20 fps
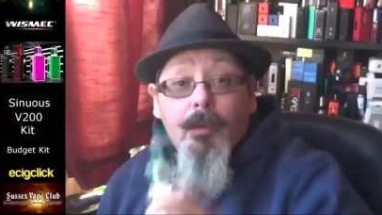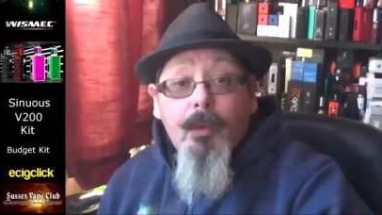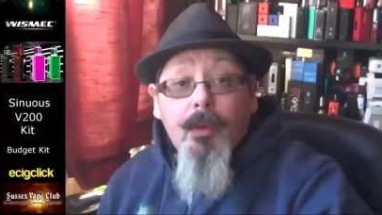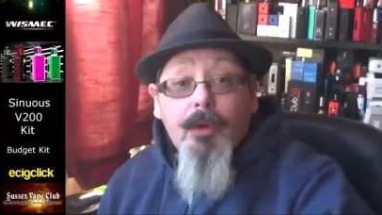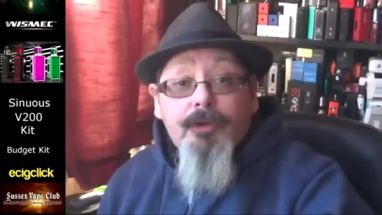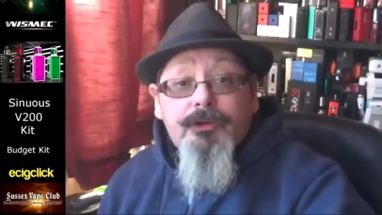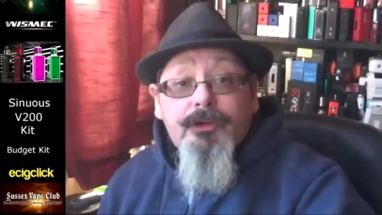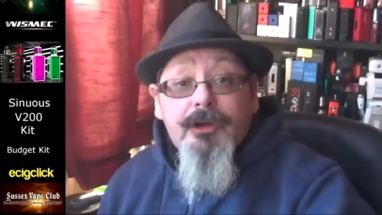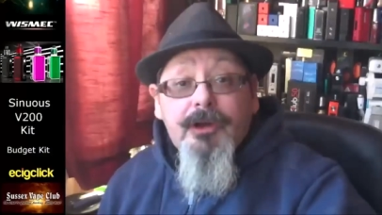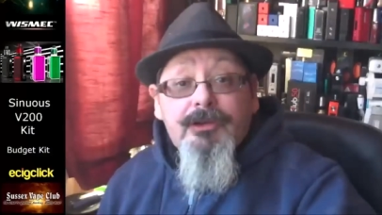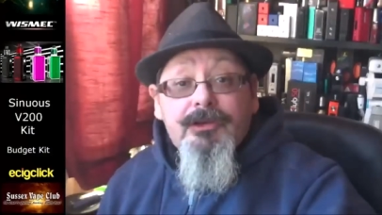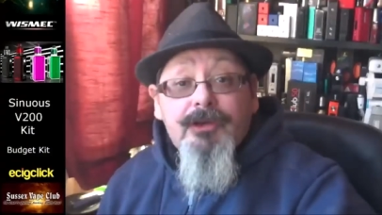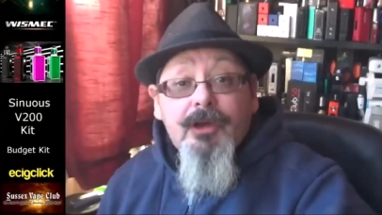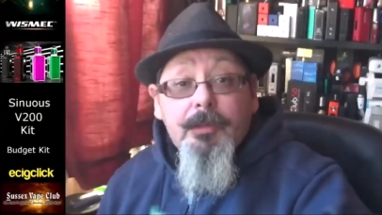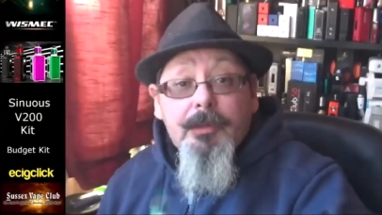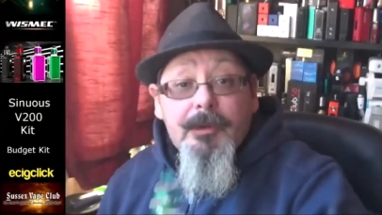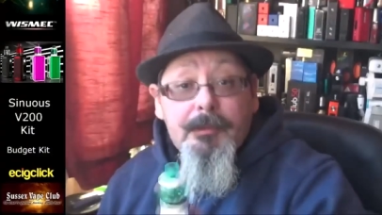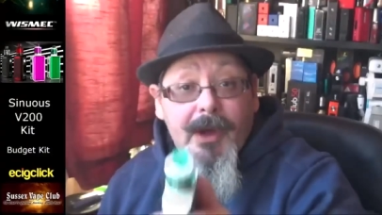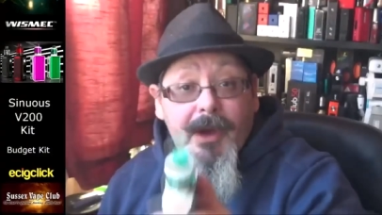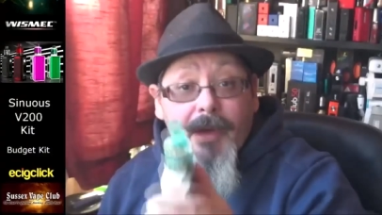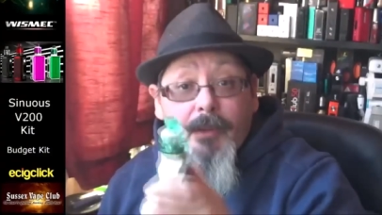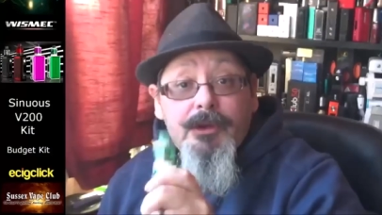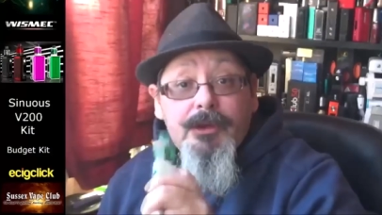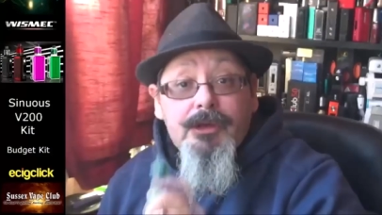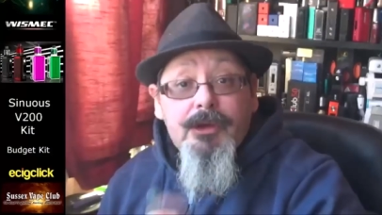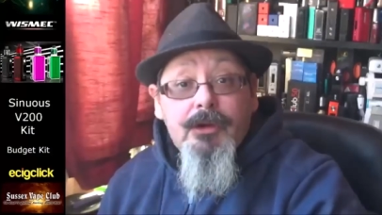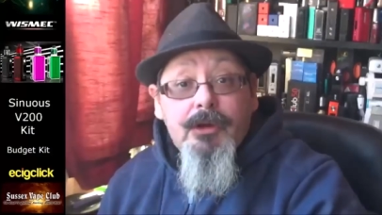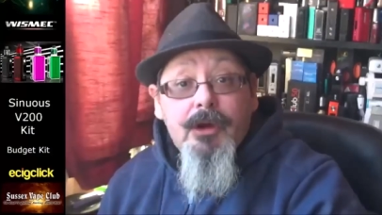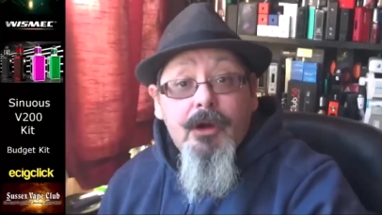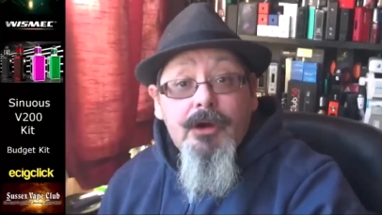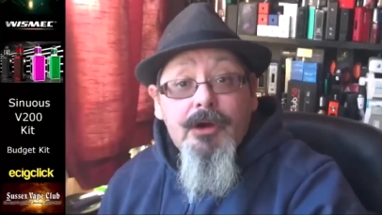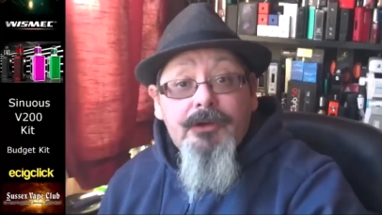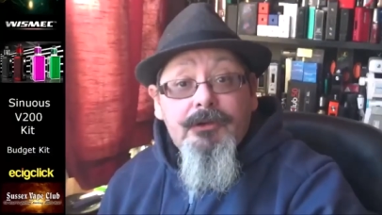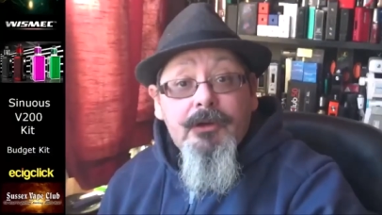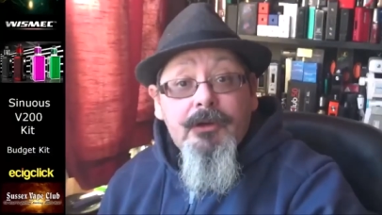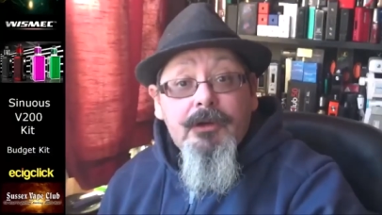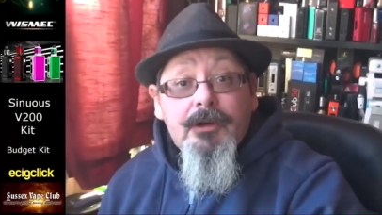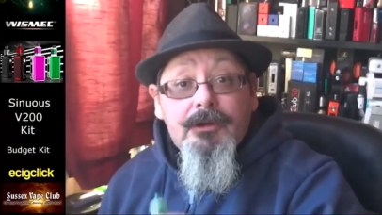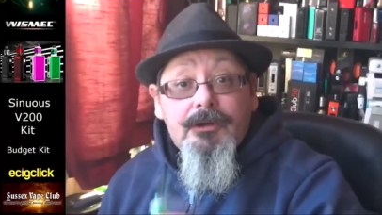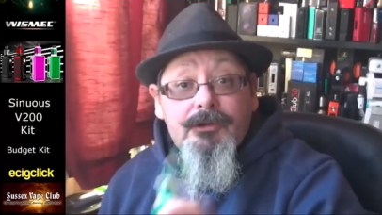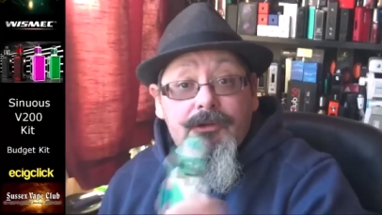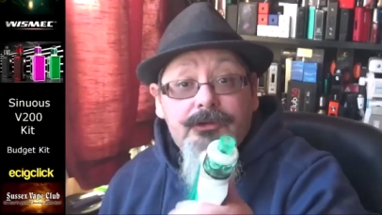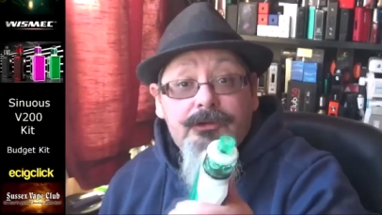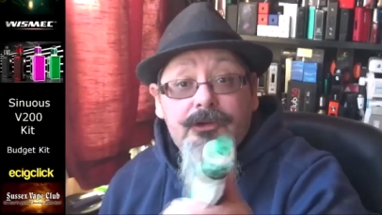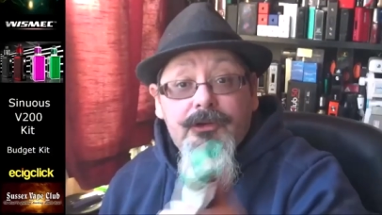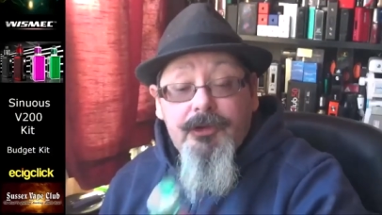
Watch this. I'll be back with you guys in just a